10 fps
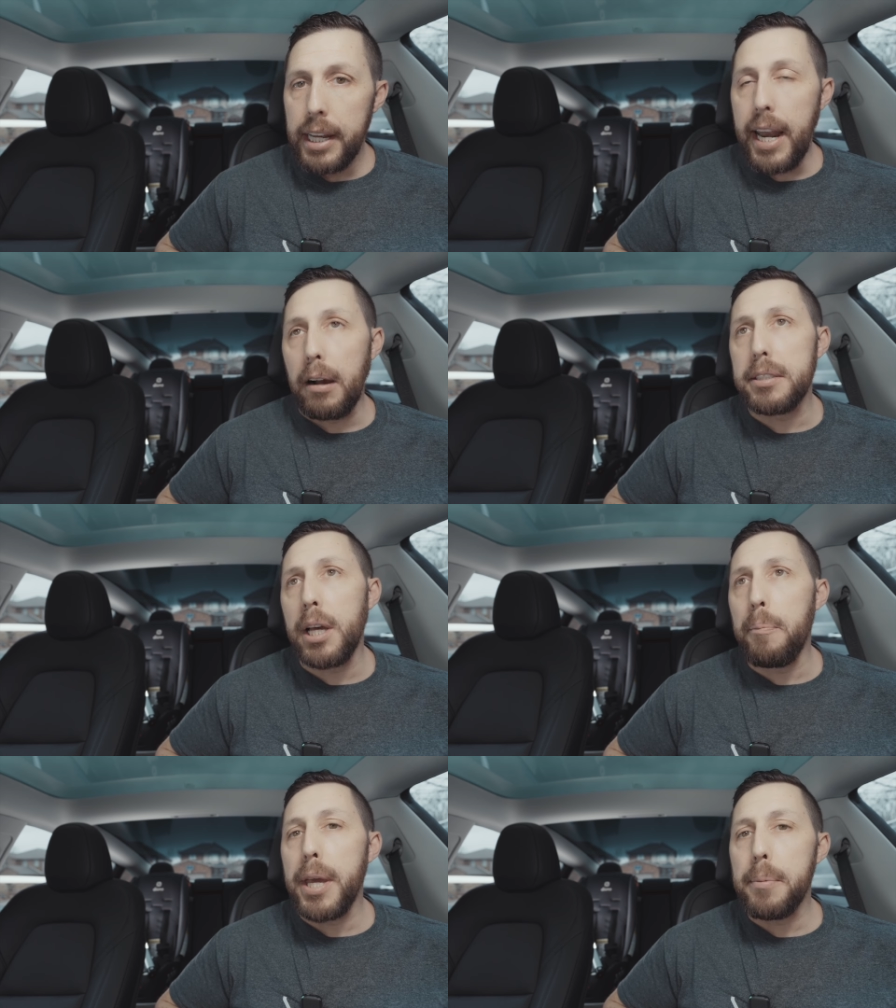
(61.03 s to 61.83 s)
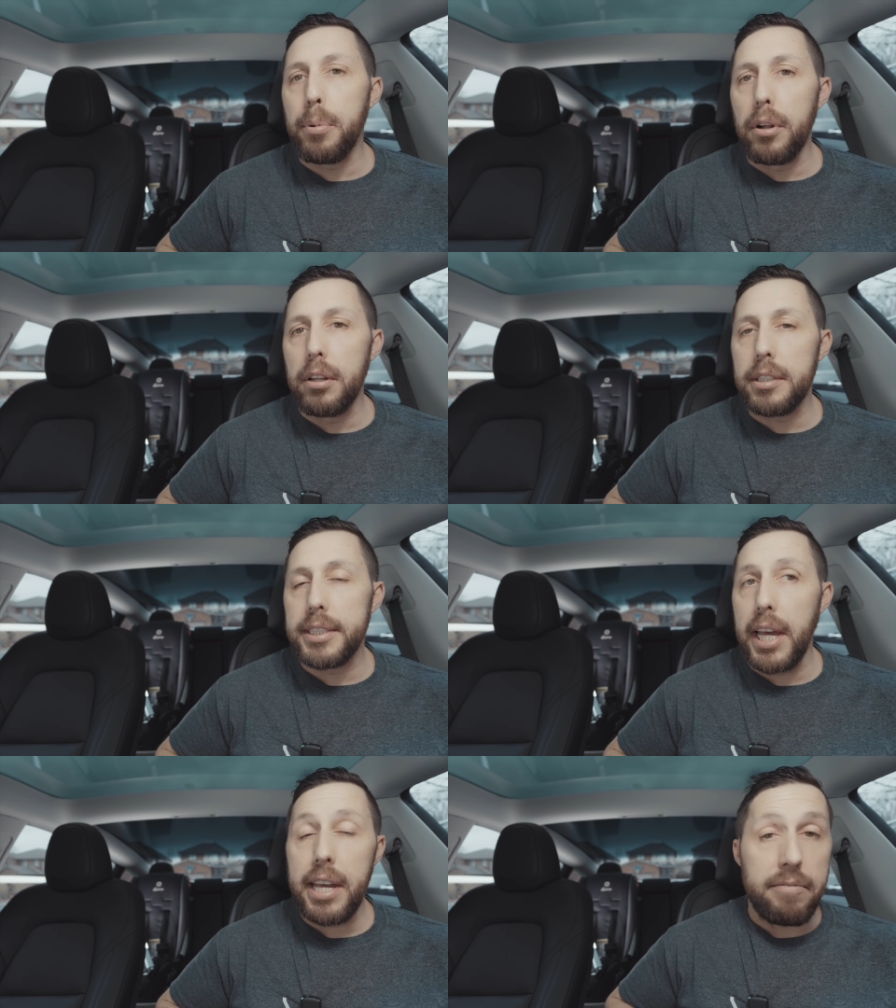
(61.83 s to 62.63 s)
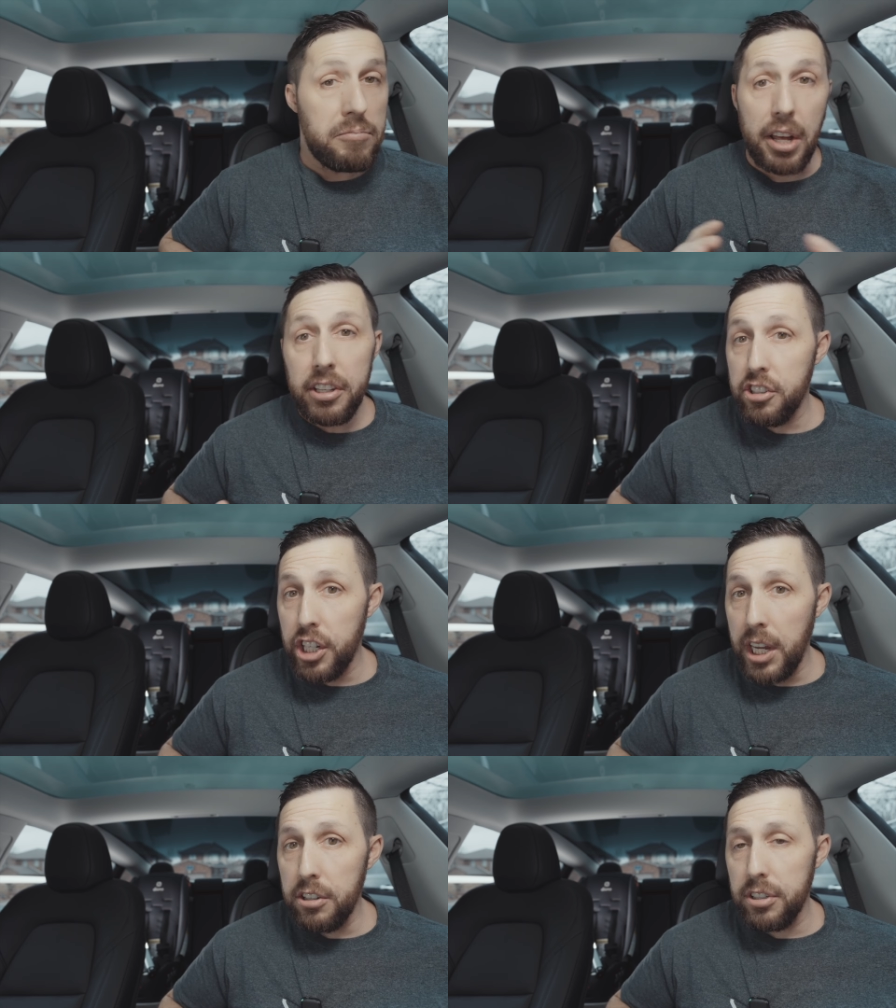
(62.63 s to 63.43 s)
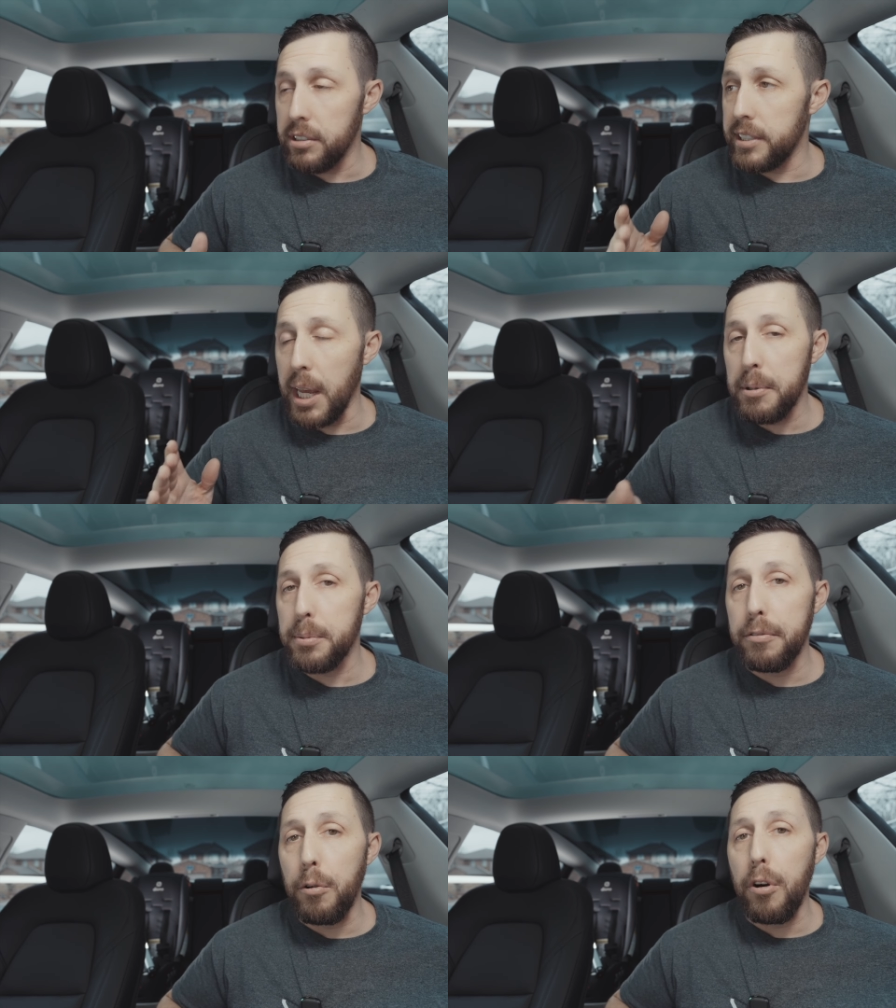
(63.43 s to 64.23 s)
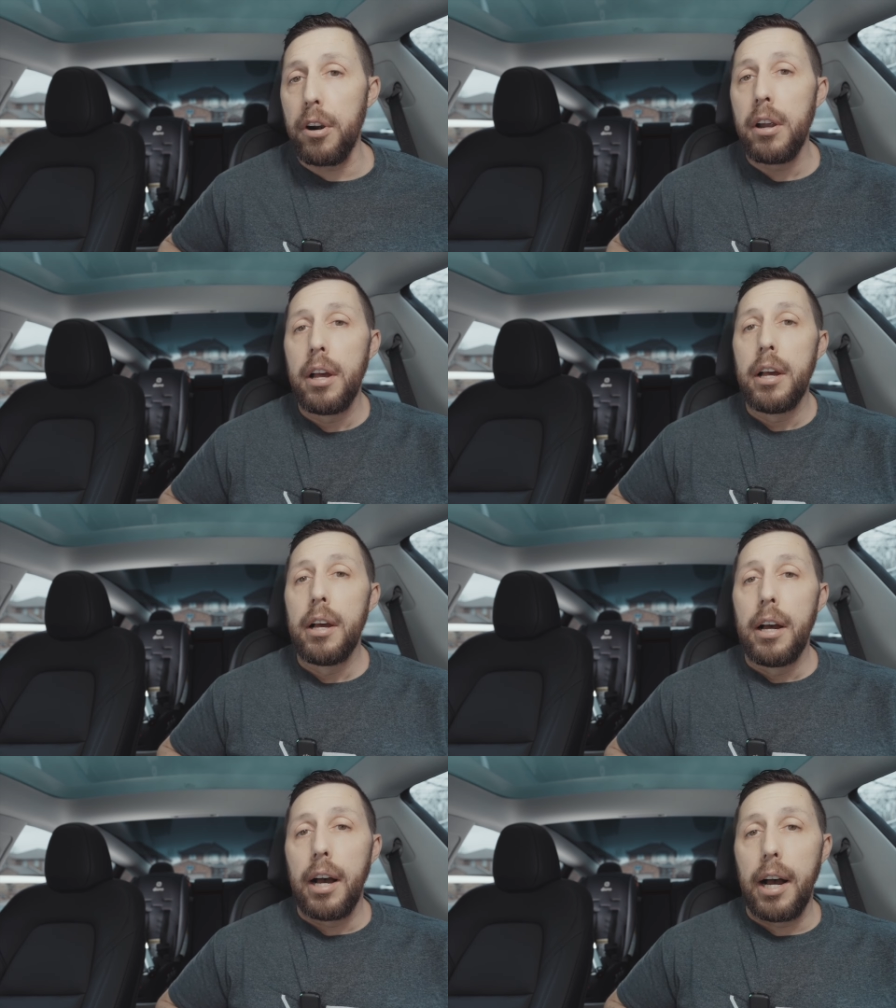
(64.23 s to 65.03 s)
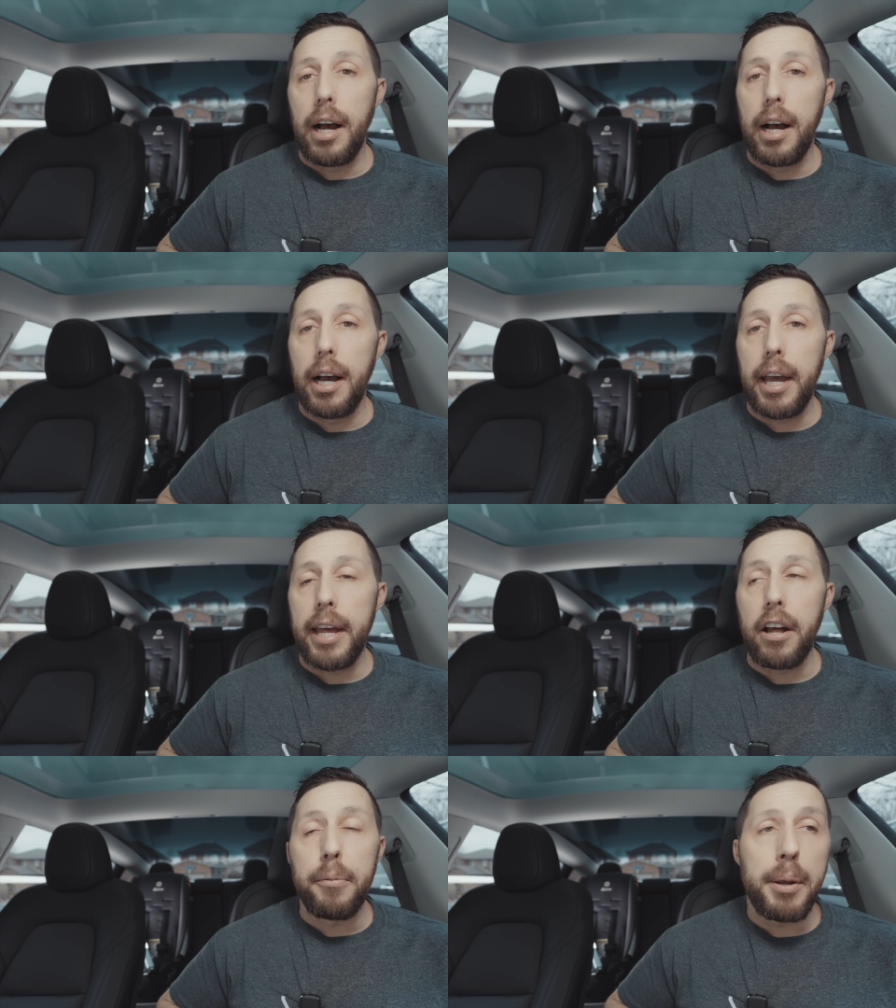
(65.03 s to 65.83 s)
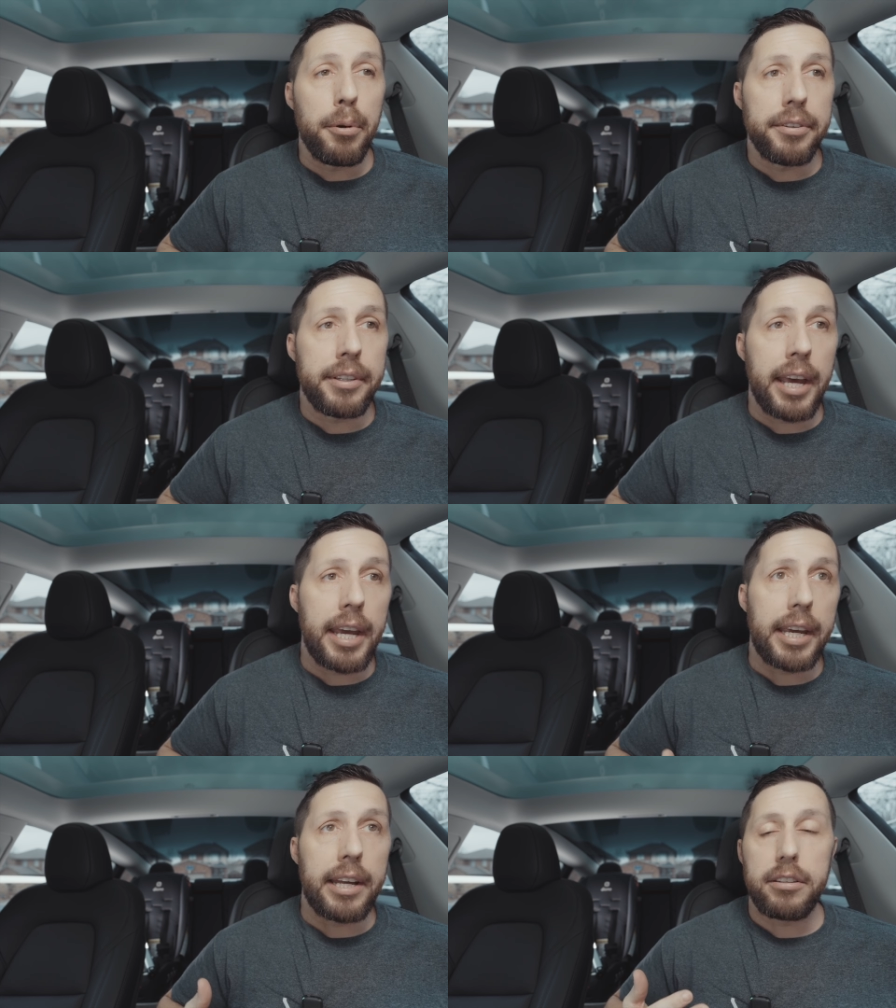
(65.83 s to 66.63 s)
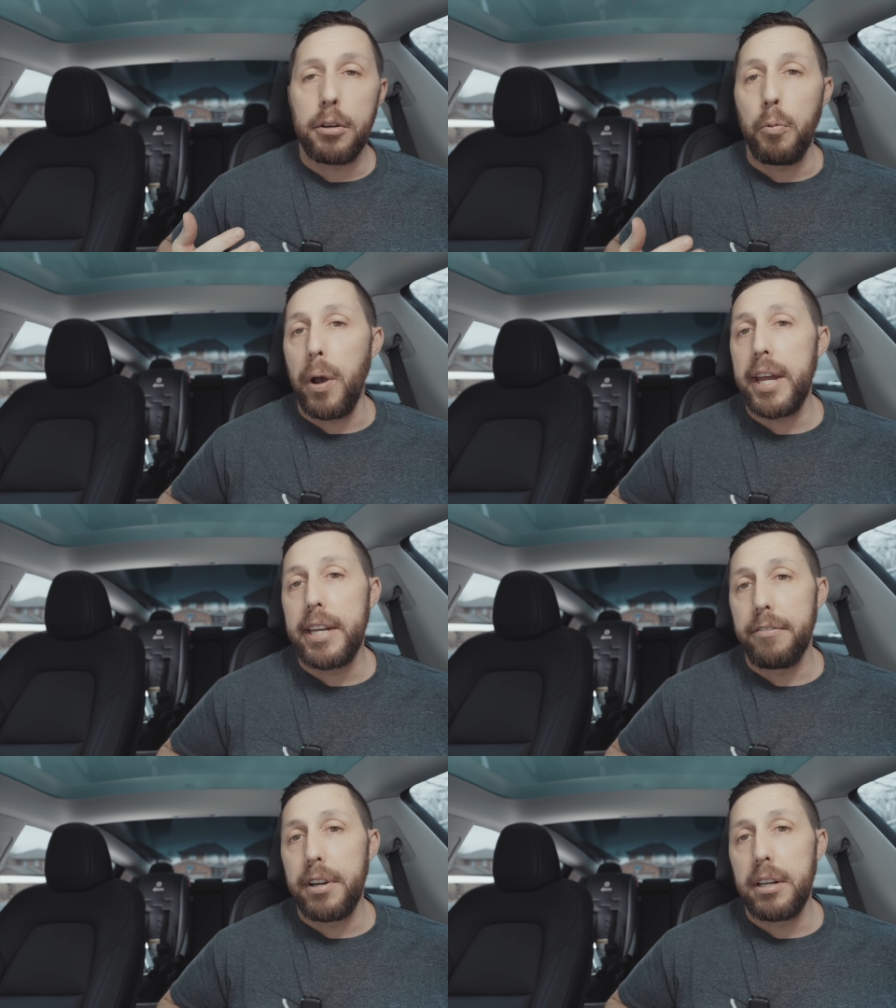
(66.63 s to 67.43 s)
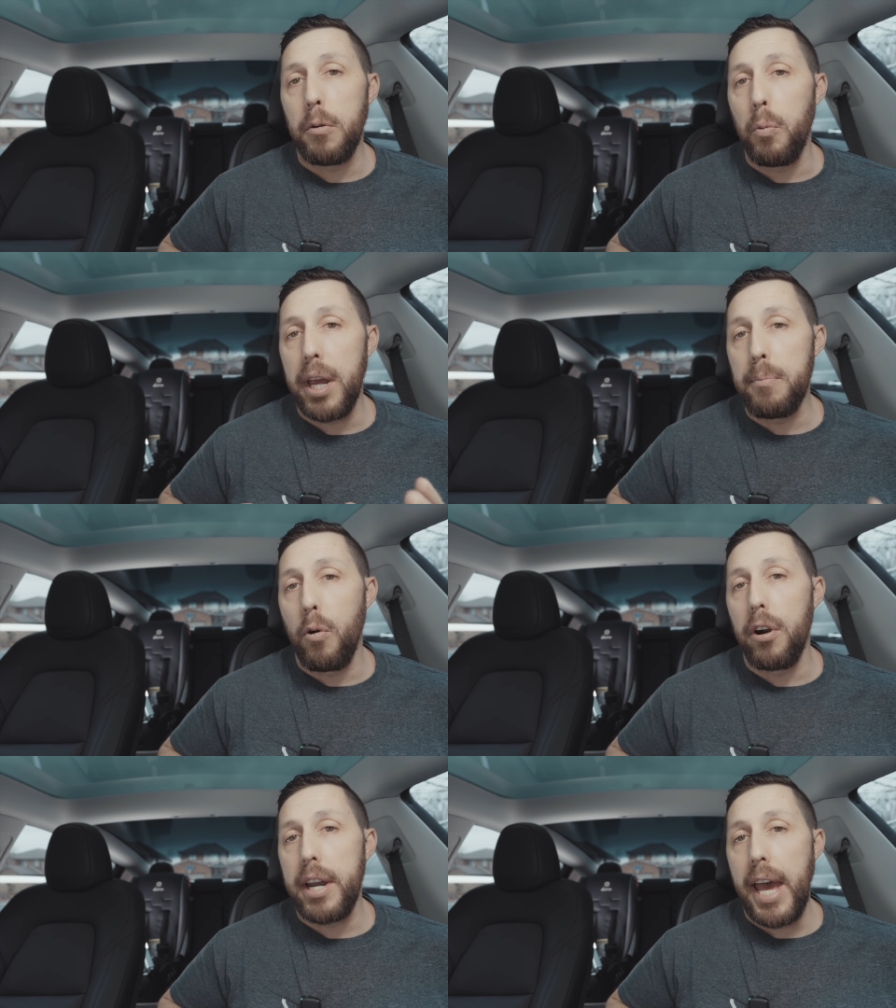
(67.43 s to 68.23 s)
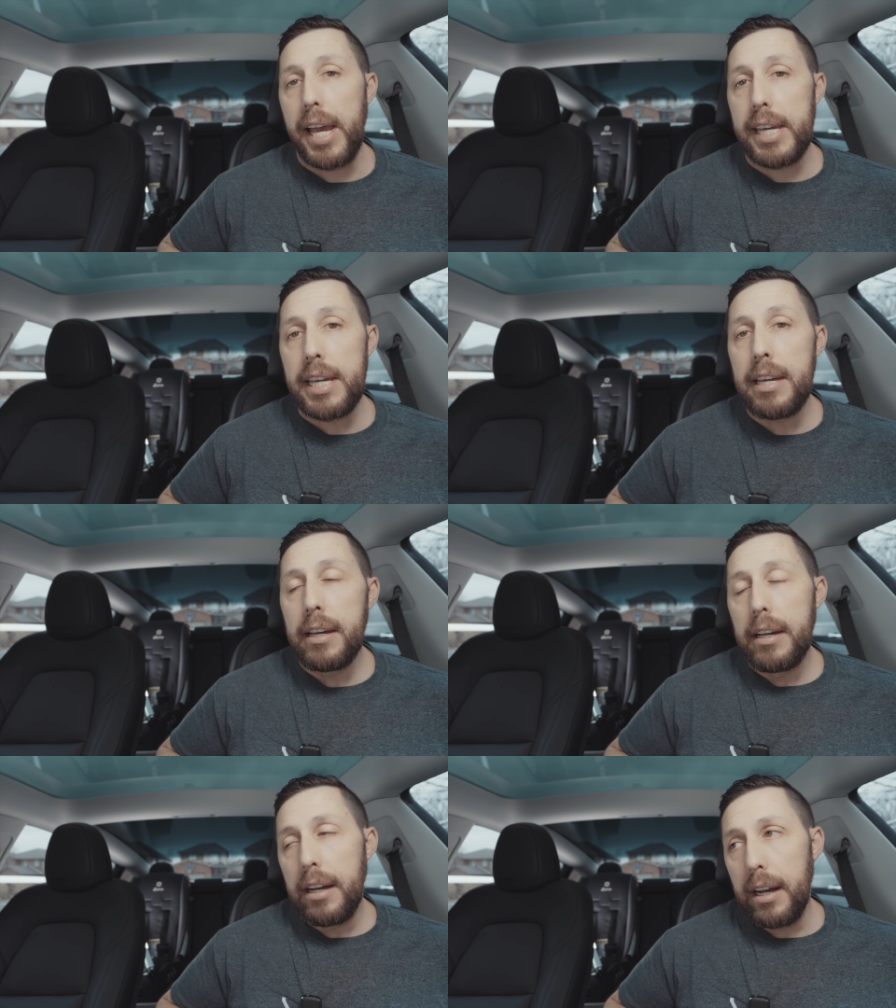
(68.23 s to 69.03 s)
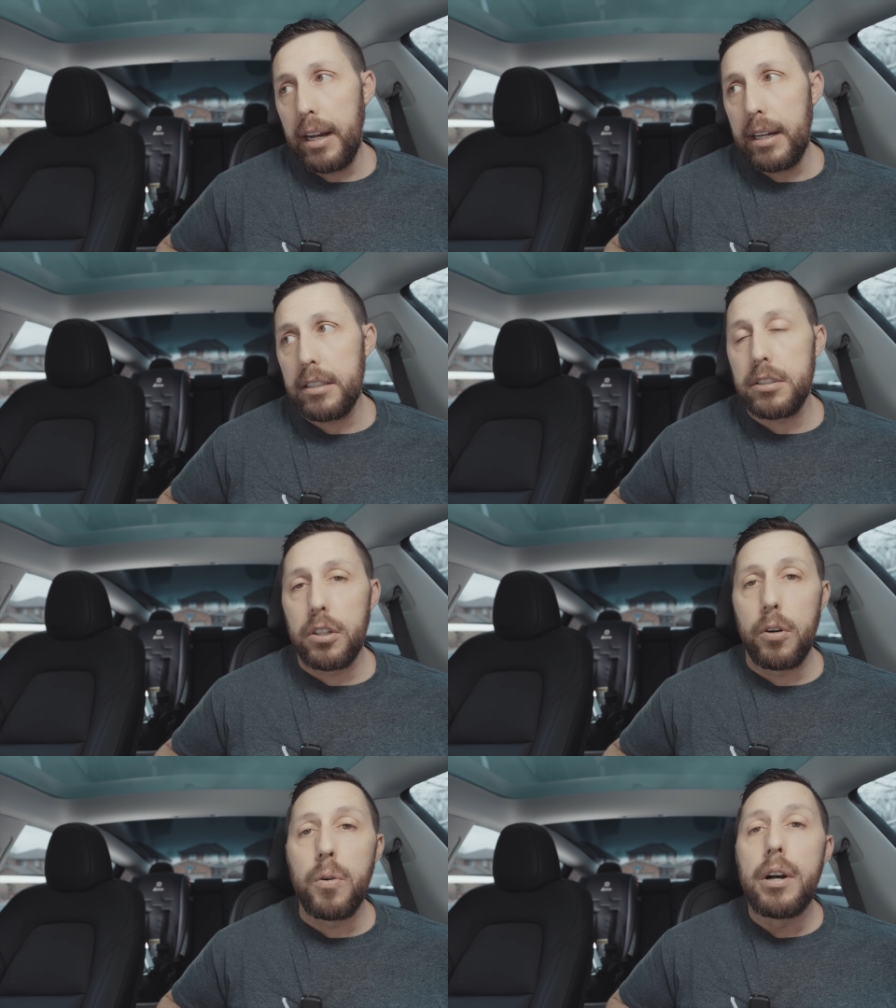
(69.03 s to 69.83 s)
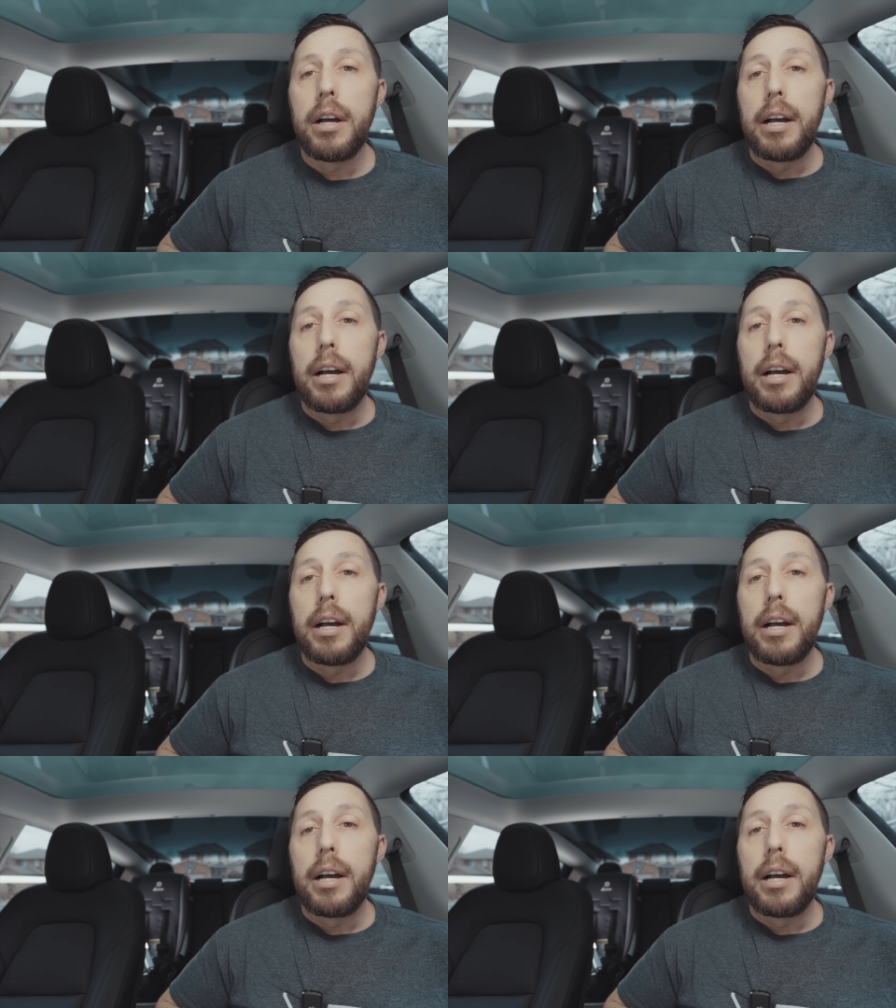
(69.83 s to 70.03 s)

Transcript: Now, some people say nothing's changed, it's the same as before, and other people say it's way different, way more naggy. So